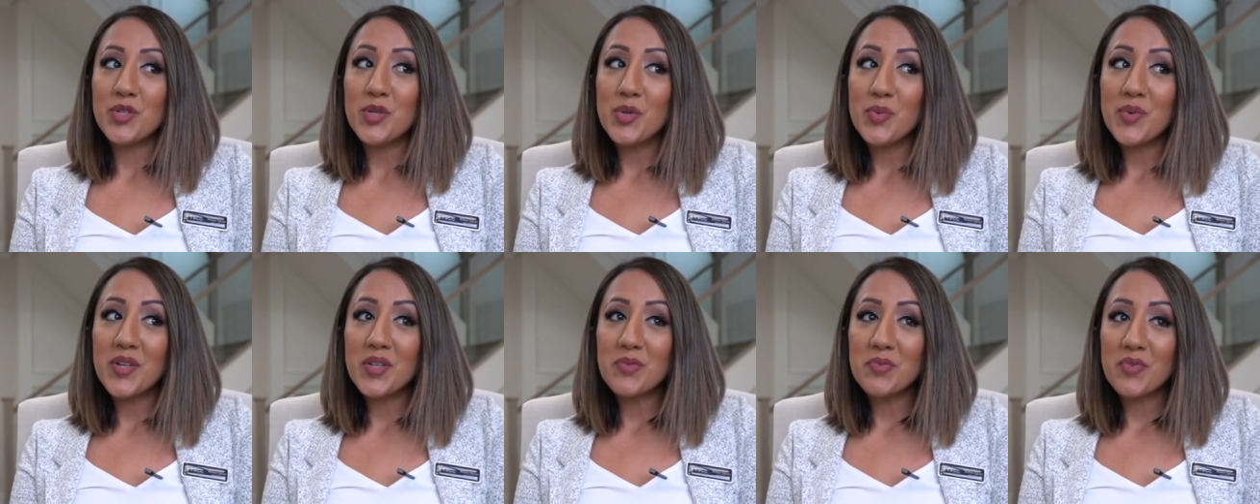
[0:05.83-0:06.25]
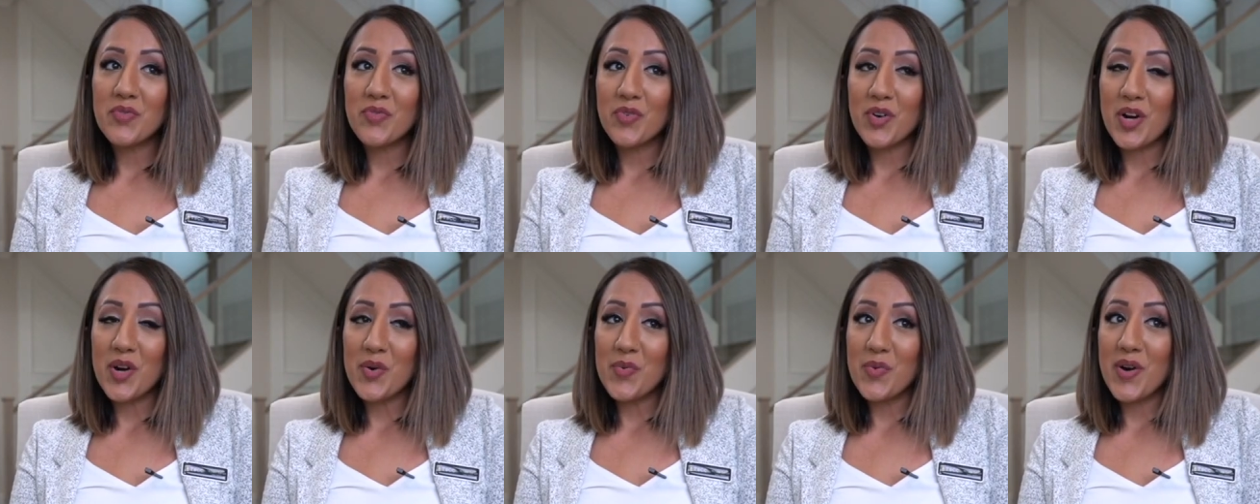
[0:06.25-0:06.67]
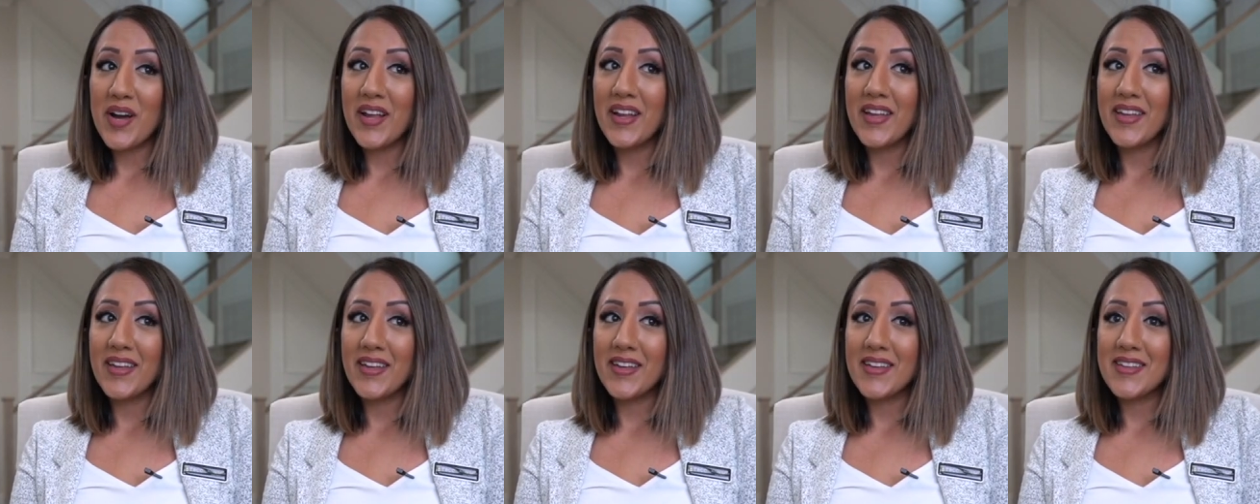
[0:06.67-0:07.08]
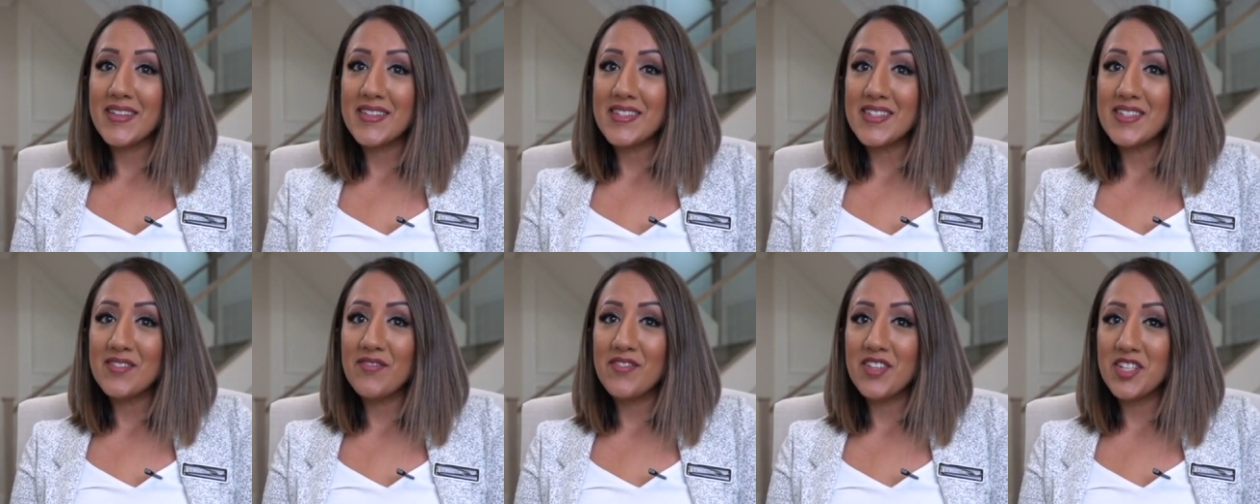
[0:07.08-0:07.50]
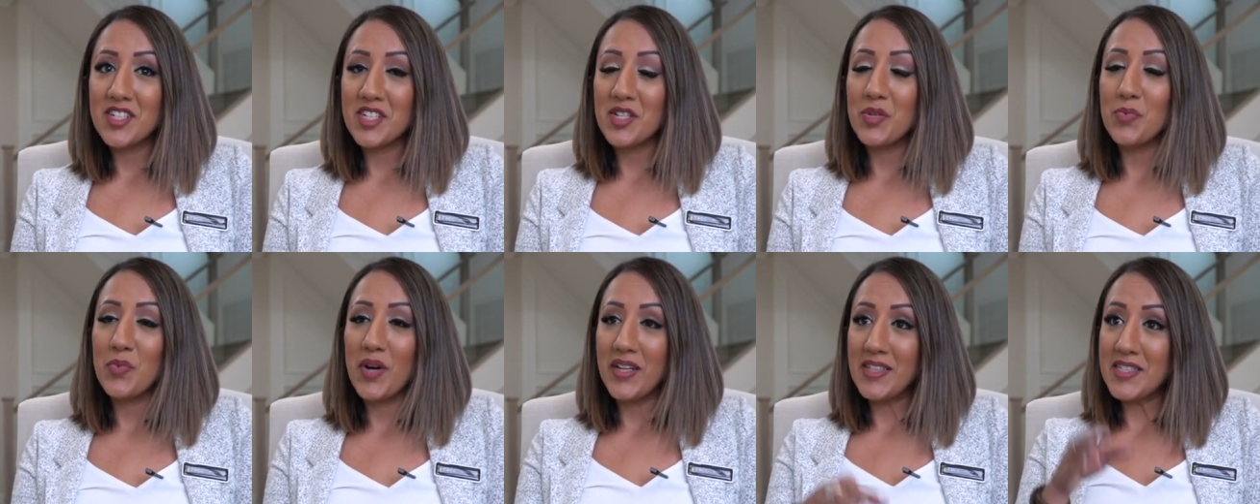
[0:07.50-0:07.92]
2 weeks before our wedding, his
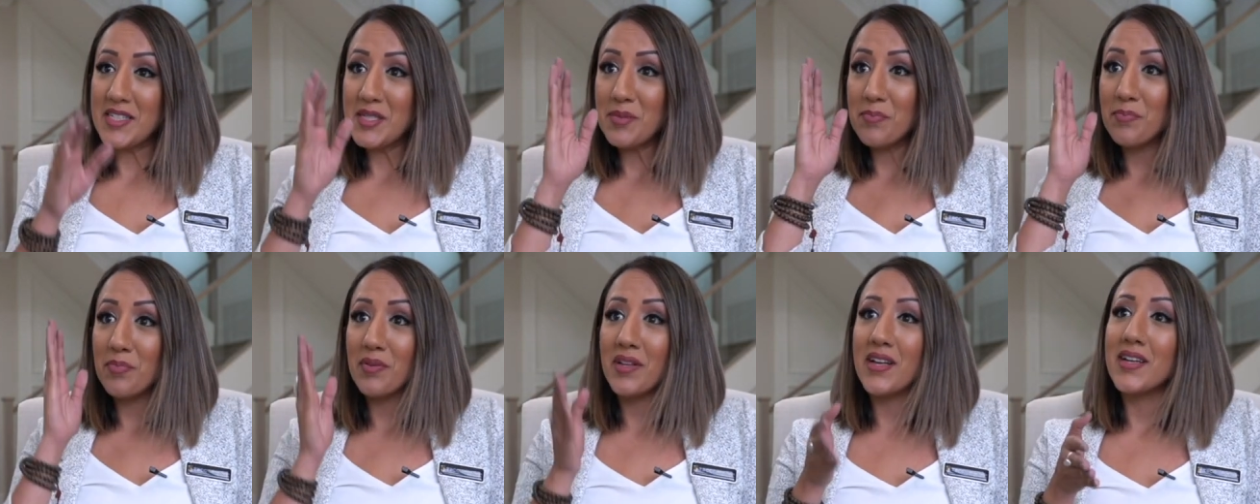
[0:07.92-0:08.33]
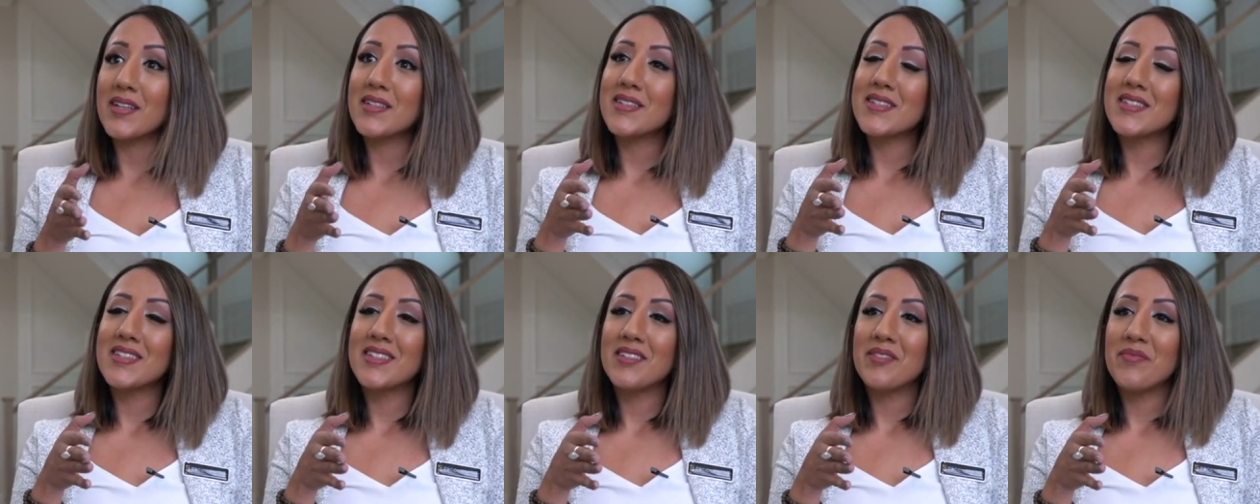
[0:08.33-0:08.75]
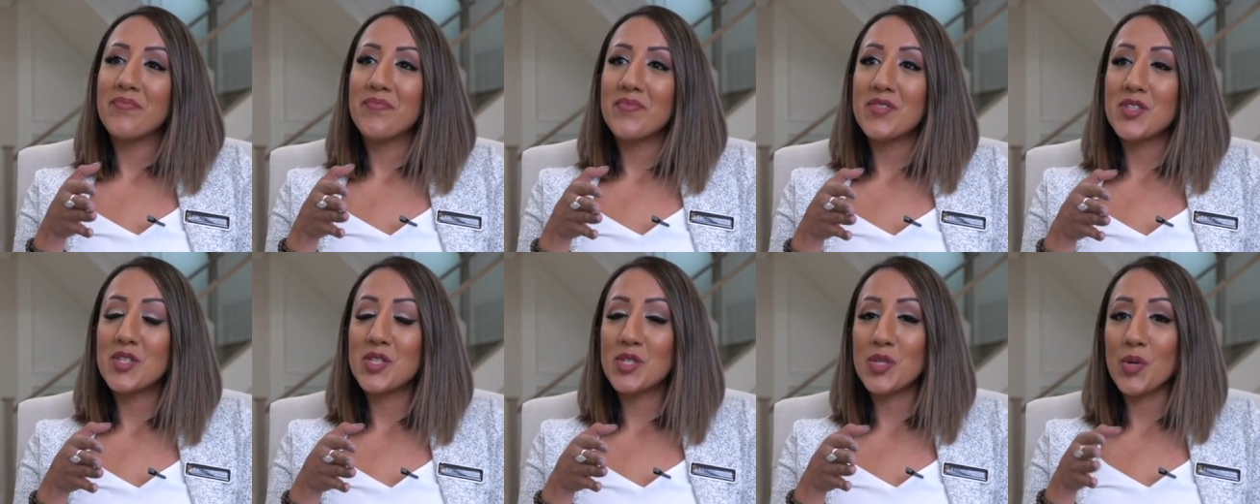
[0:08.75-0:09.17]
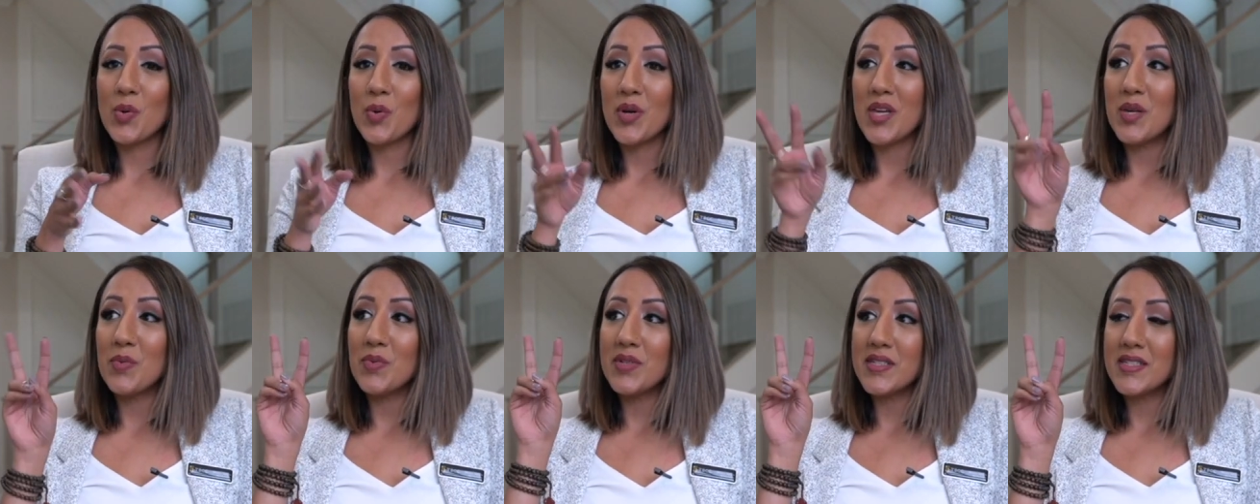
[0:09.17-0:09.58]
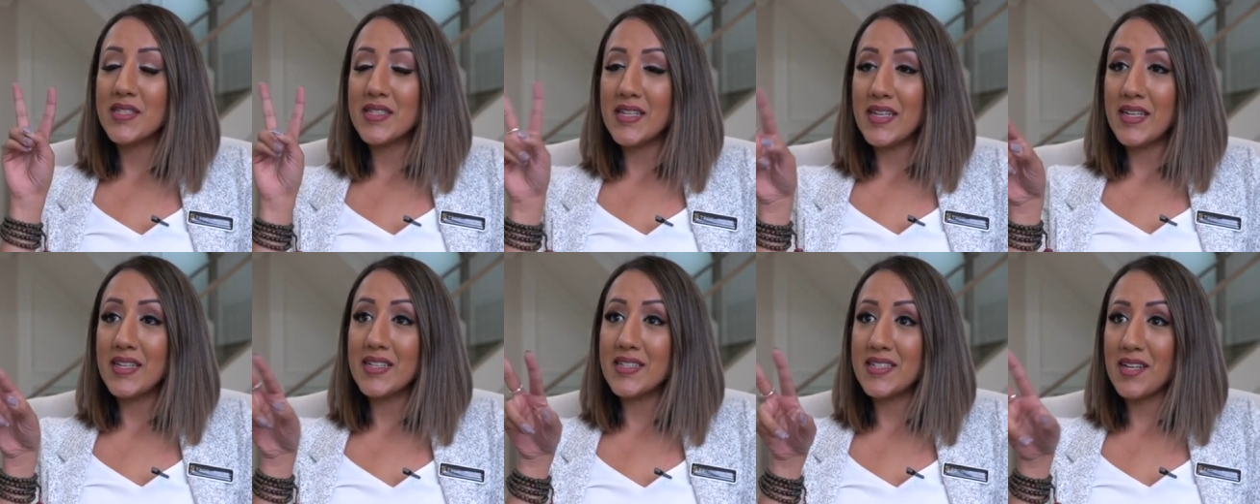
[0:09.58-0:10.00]
vision went split. So he was
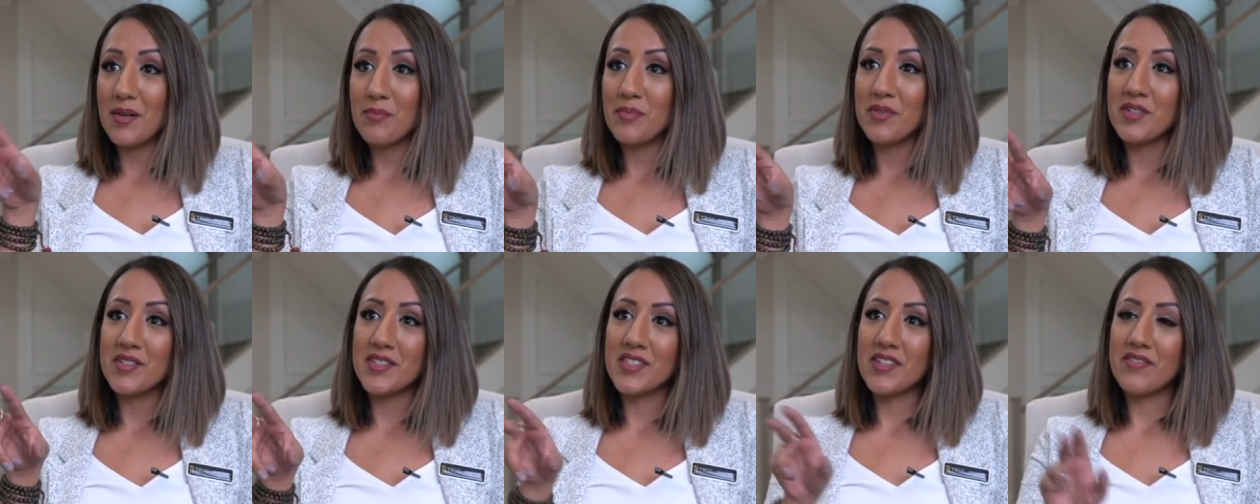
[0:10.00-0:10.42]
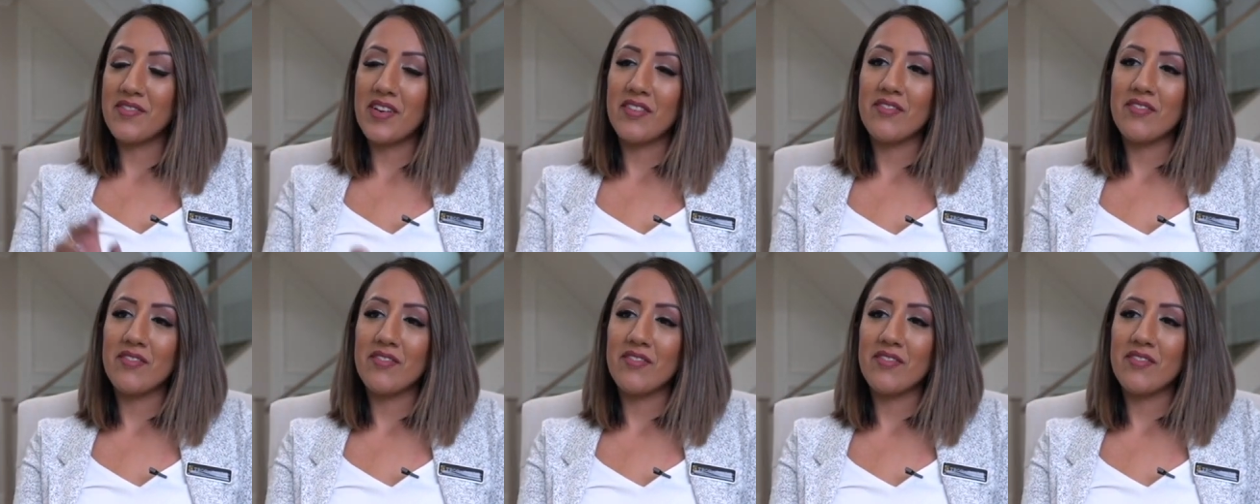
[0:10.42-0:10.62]
seeing doubles of